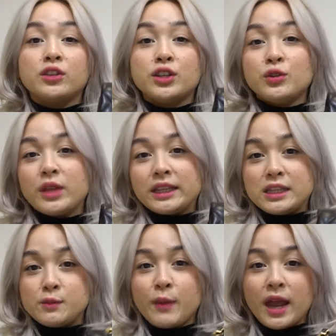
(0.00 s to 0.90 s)
into like
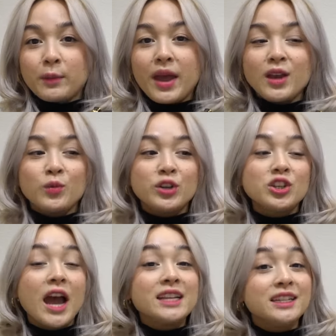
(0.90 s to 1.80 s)
this backpack,
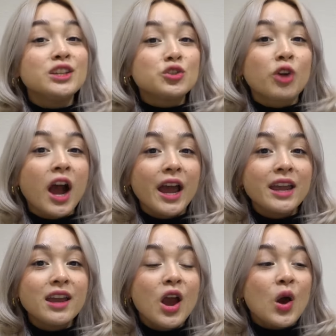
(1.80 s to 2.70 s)
which I did try,